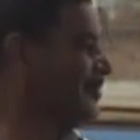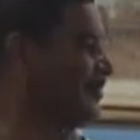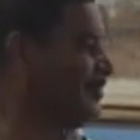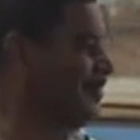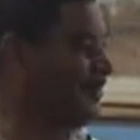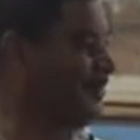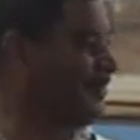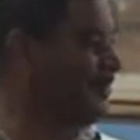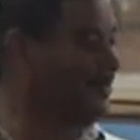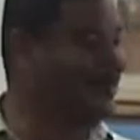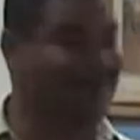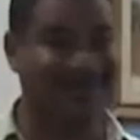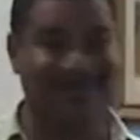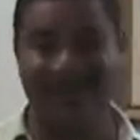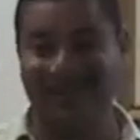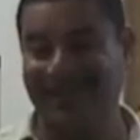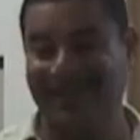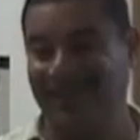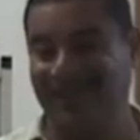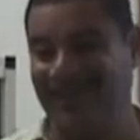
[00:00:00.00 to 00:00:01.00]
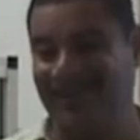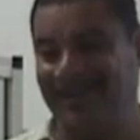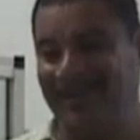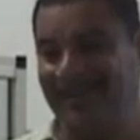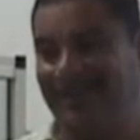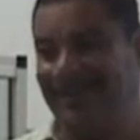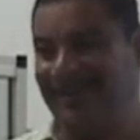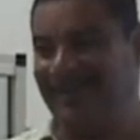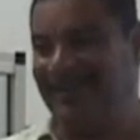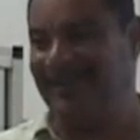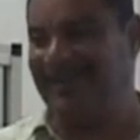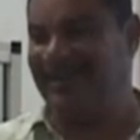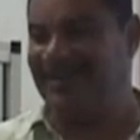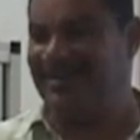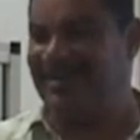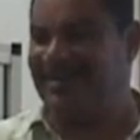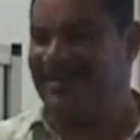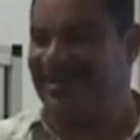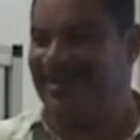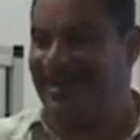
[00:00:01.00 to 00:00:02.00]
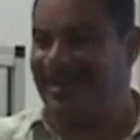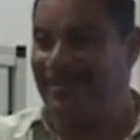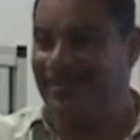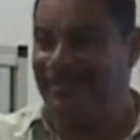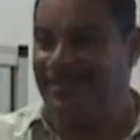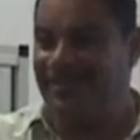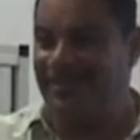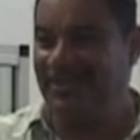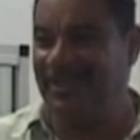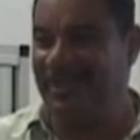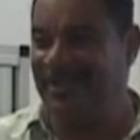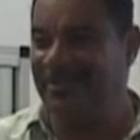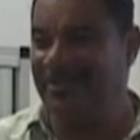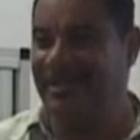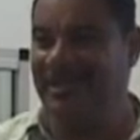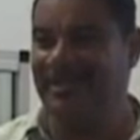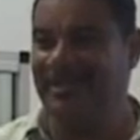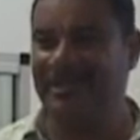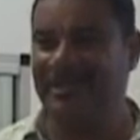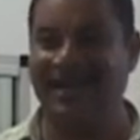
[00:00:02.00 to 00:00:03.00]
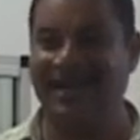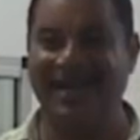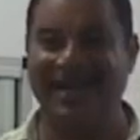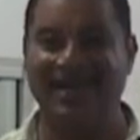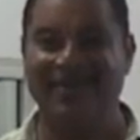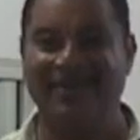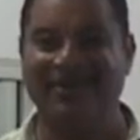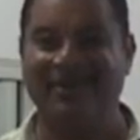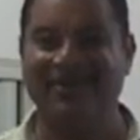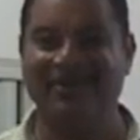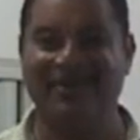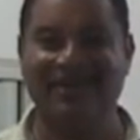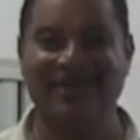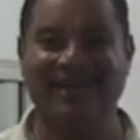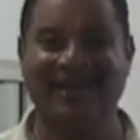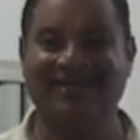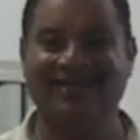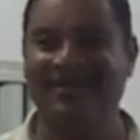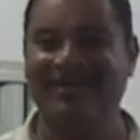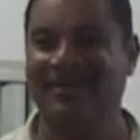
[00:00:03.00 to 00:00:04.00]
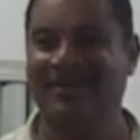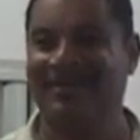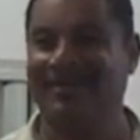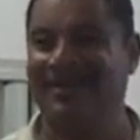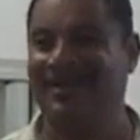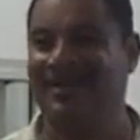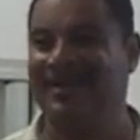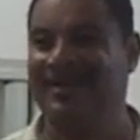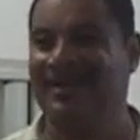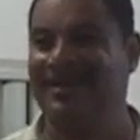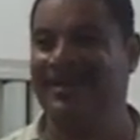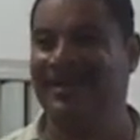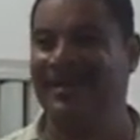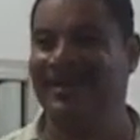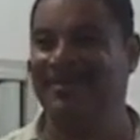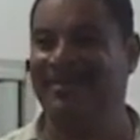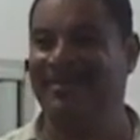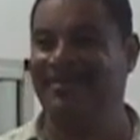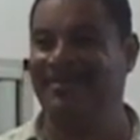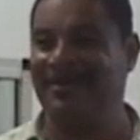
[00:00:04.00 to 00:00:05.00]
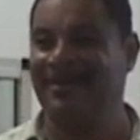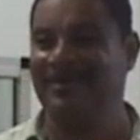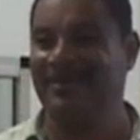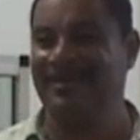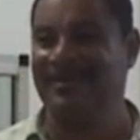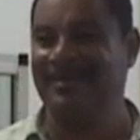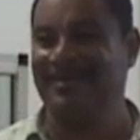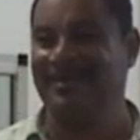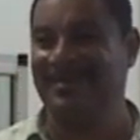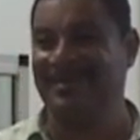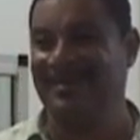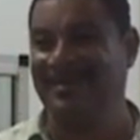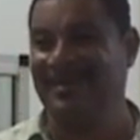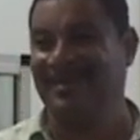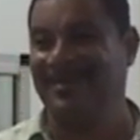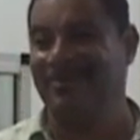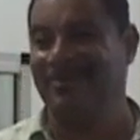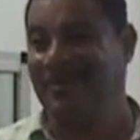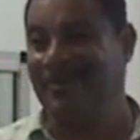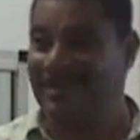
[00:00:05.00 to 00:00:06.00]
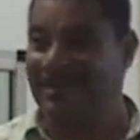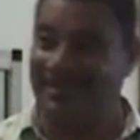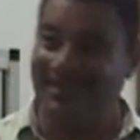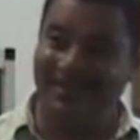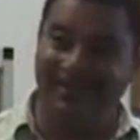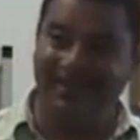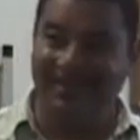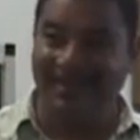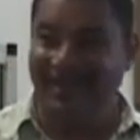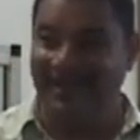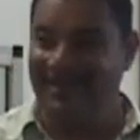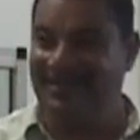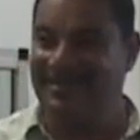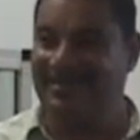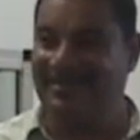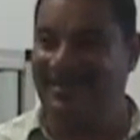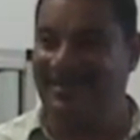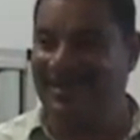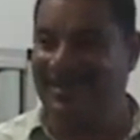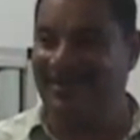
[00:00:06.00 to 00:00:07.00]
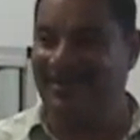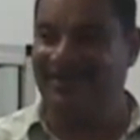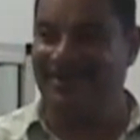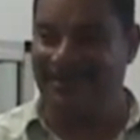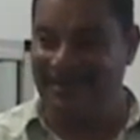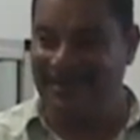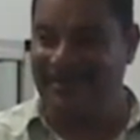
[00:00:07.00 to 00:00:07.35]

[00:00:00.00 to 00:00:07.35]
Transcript: today. Time generation land, although it never legally came about. Yeah, to see how